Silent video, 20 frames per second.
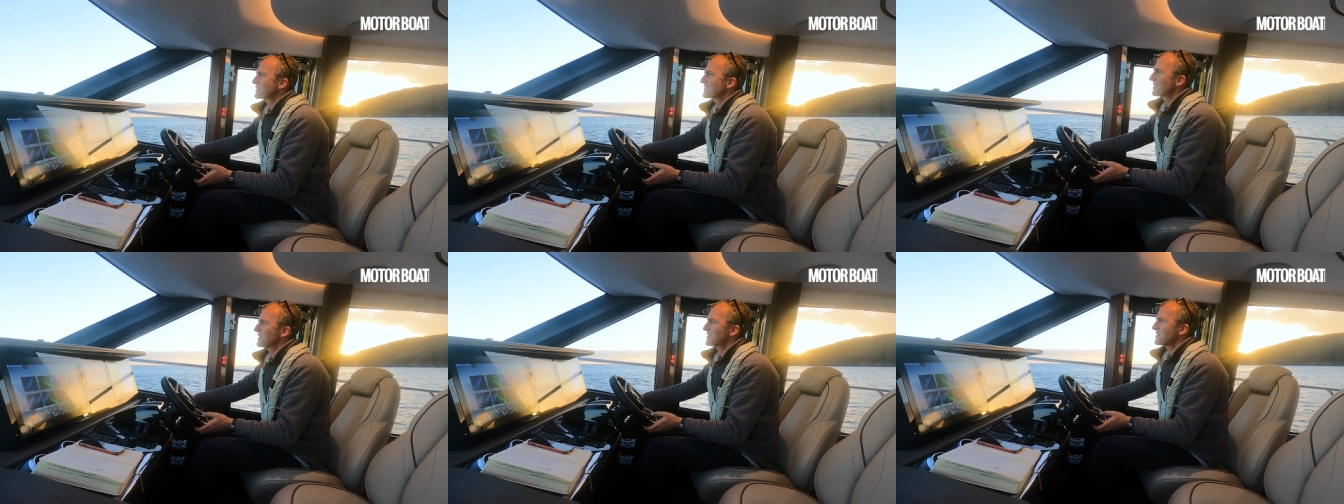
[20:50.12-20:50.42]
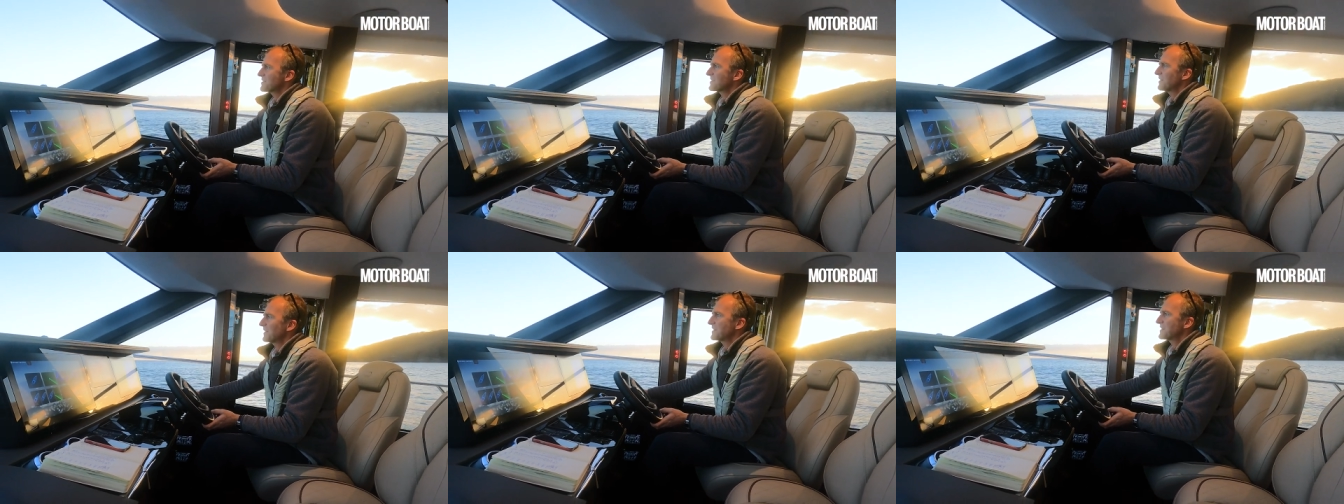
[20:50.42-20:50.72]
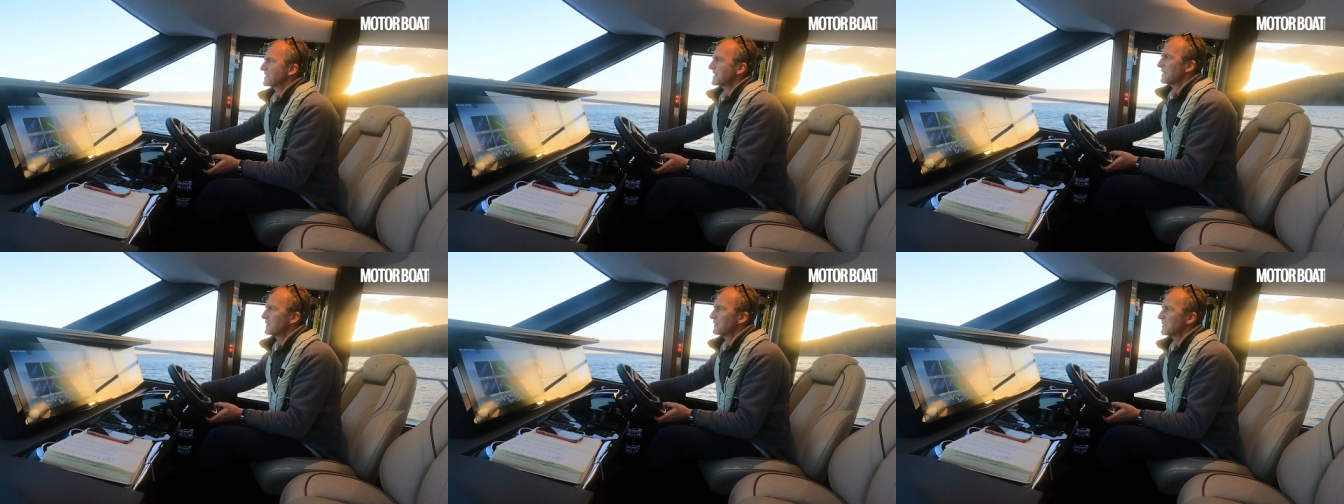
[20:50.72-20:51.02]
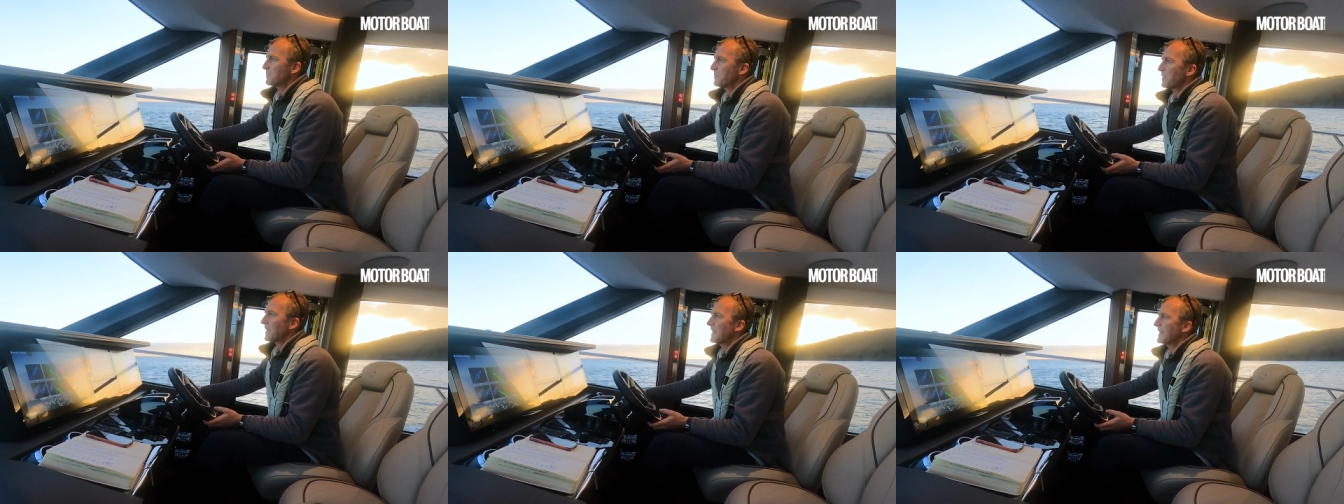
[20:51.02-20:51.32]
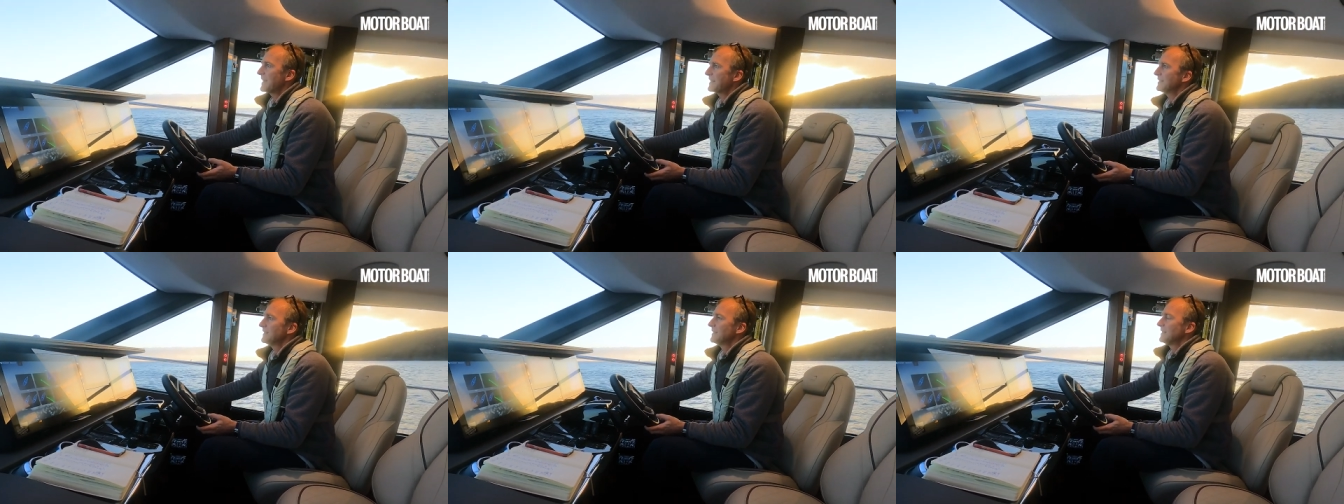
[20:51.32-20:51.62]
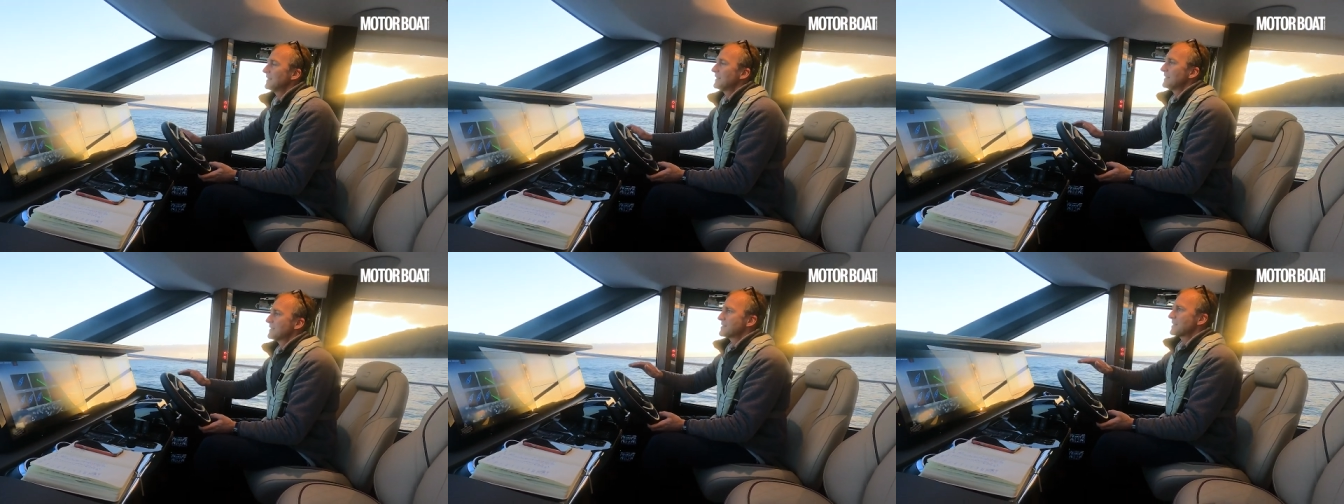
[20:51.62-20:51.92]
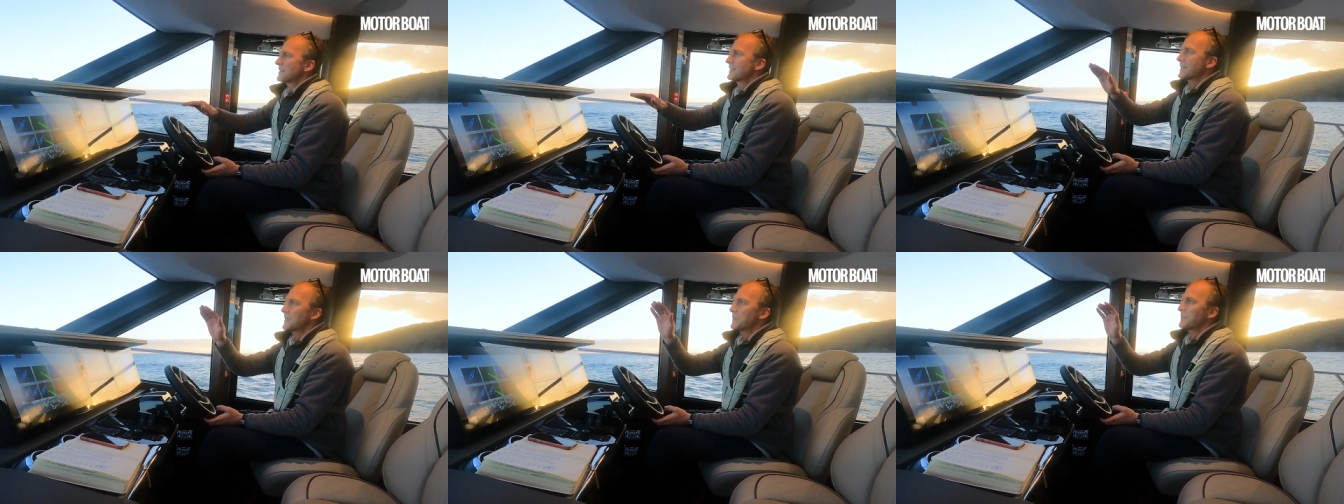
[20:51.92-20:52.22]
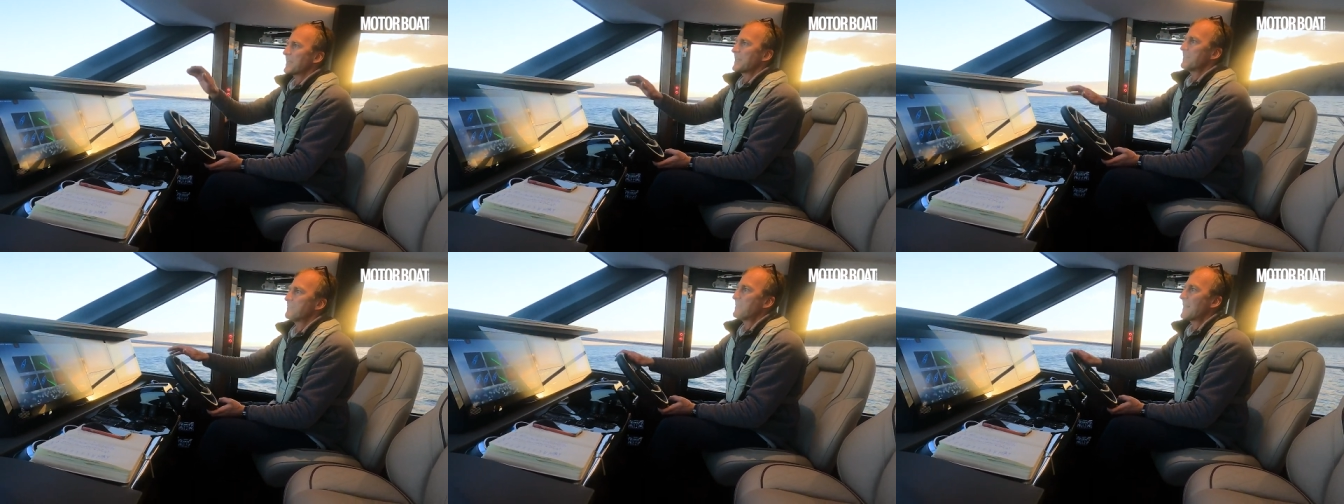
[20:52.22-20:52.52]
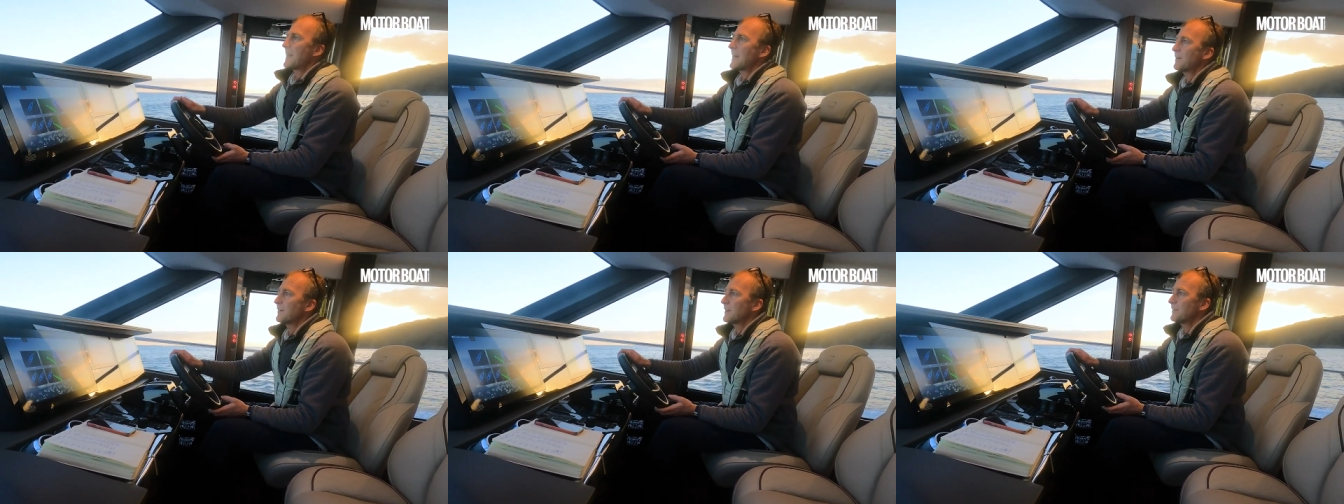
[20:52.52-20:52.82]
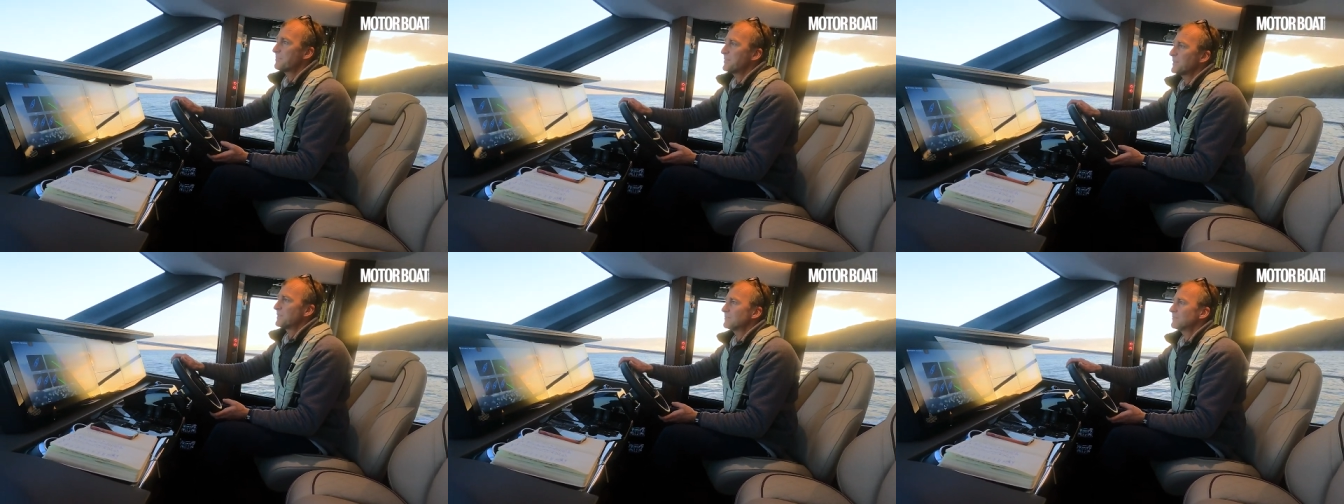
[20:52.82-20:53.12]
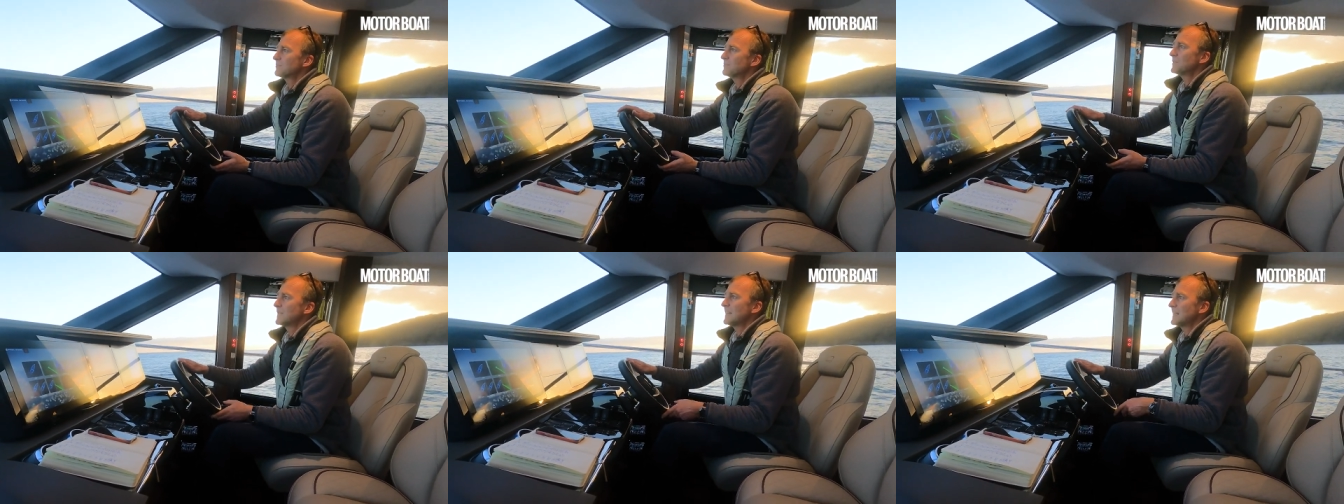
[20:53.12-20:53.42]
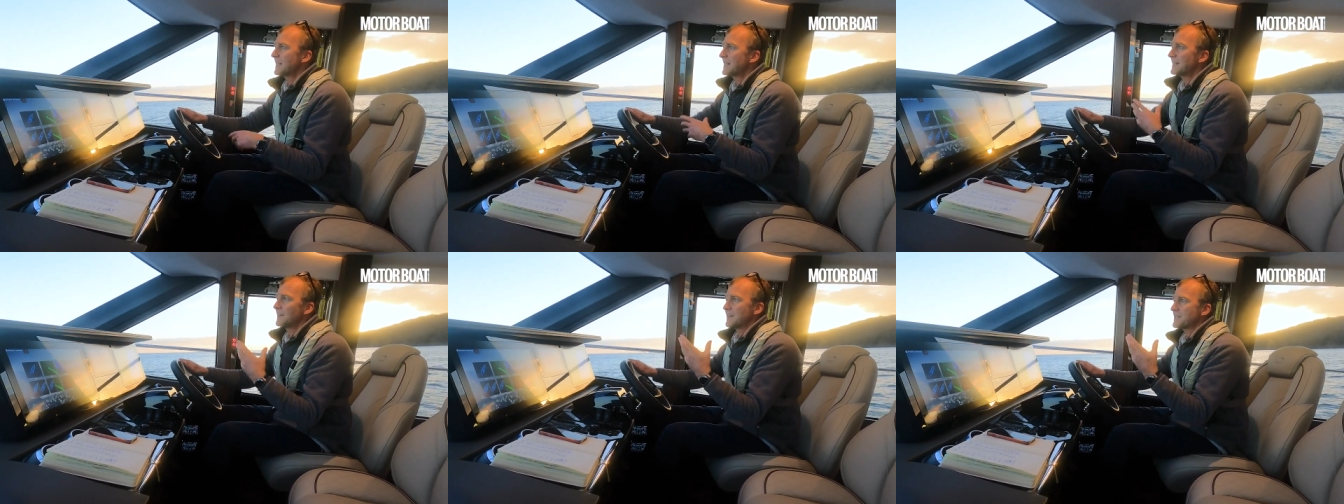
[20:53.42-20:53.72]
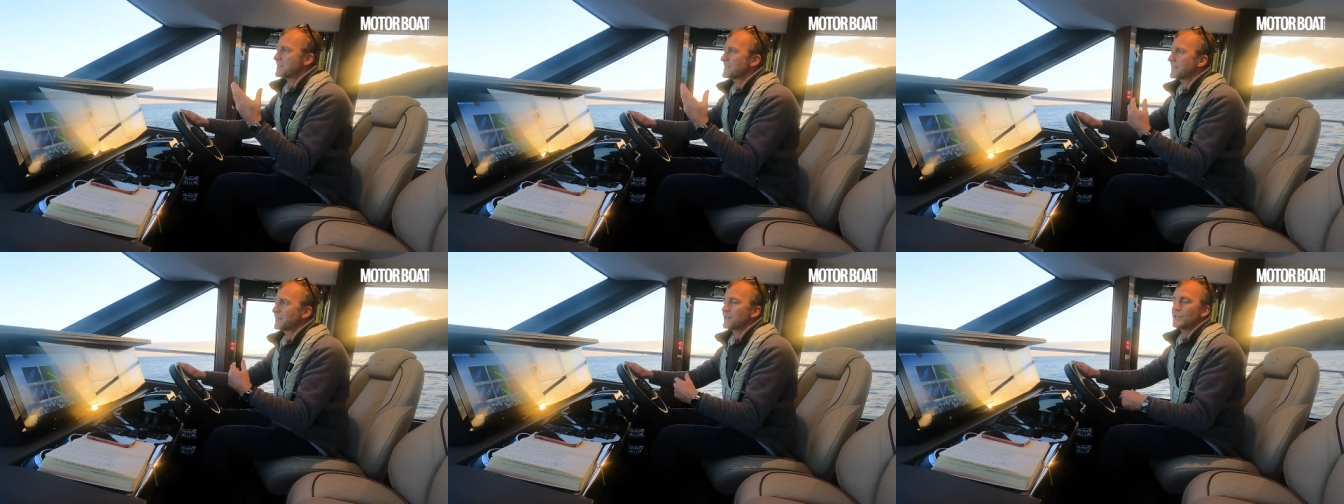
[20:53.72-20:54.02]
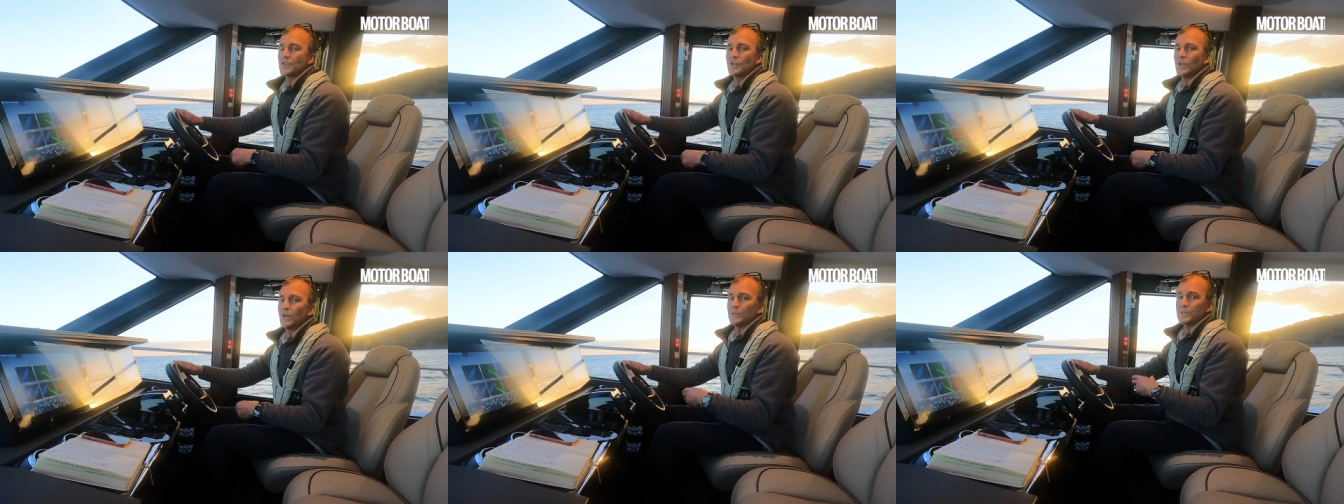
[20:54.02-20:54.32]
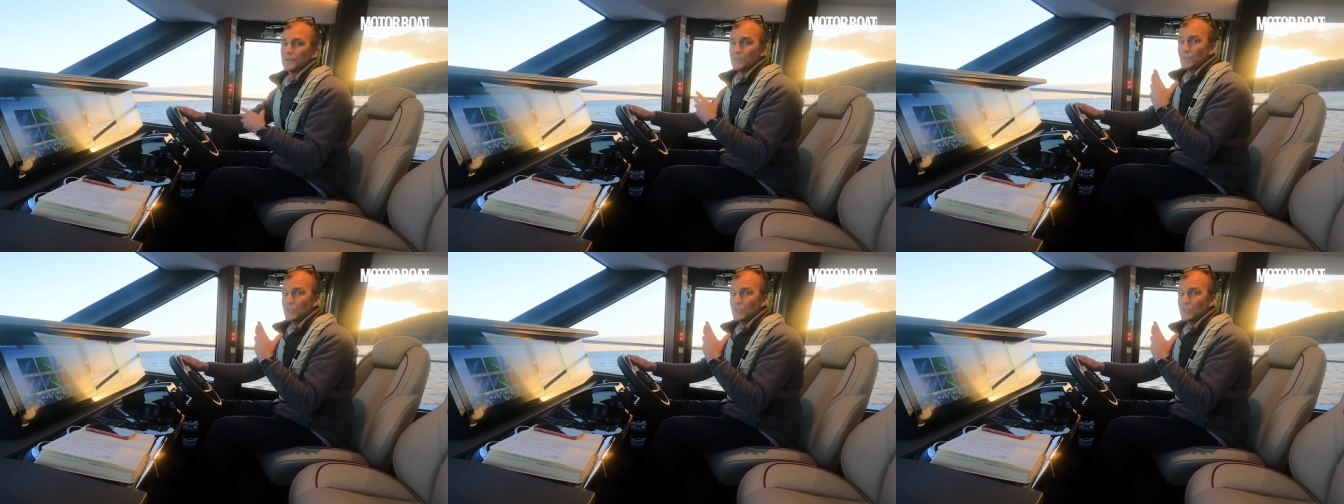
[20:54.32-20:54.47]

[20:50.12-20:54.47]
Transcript: just starting to get on the plane. It's a little bit of bow lift, but really nicely controlled.